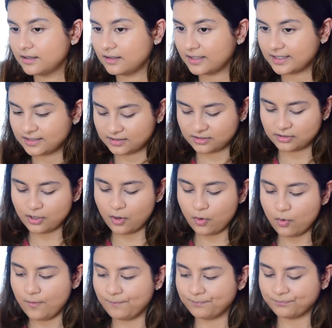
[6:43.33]
like
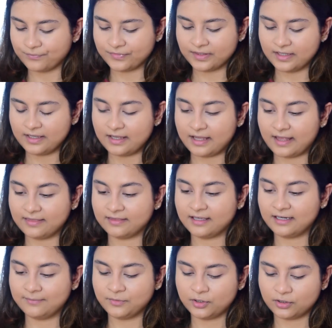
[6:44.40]
so. And
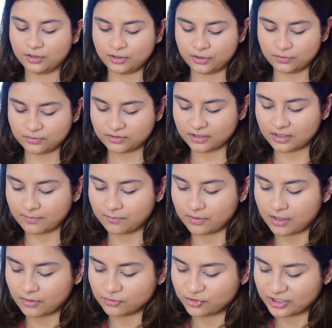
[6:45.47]
then I'm going to use the
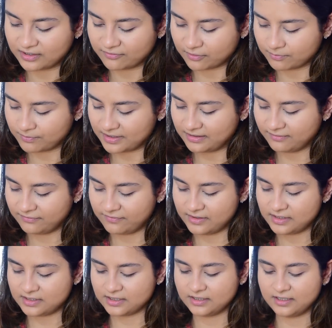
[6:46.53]
Brow Gel from
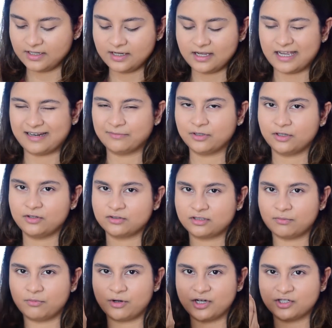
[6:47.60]
Benefit. I'm going to use
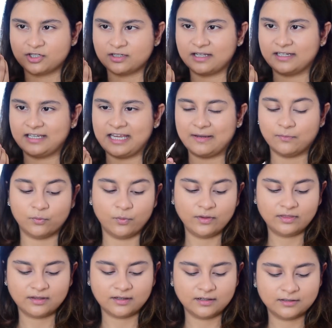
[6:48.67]
the brush that came
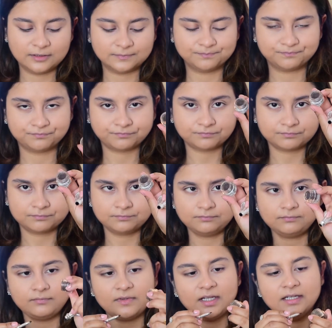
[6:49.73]
with it,
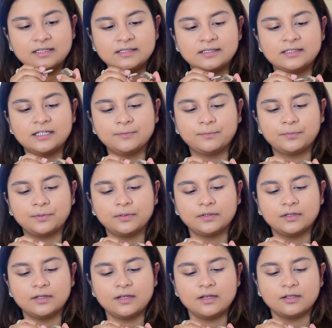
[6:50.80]
dip
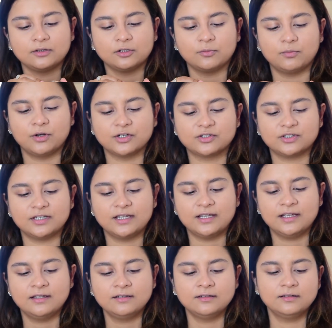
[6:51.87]
the brush
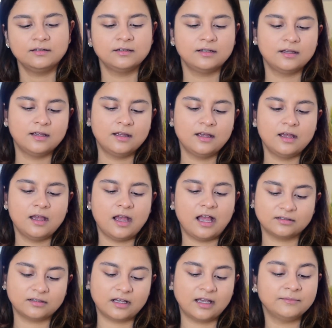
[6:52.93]
in.
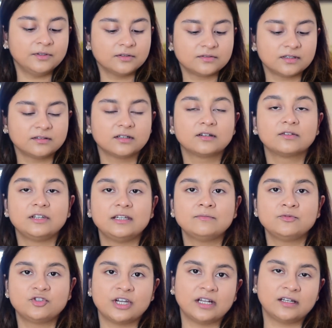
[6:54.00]
I'm using the
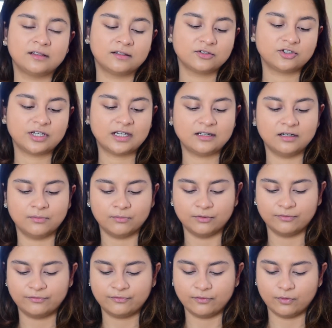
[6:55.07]
cream gel in the shade number
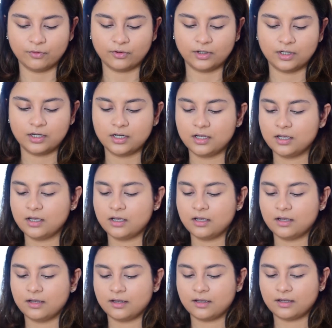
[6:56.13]
4,
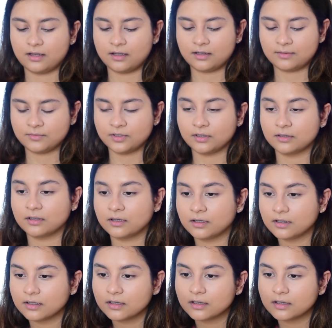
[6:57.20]
and I'm going to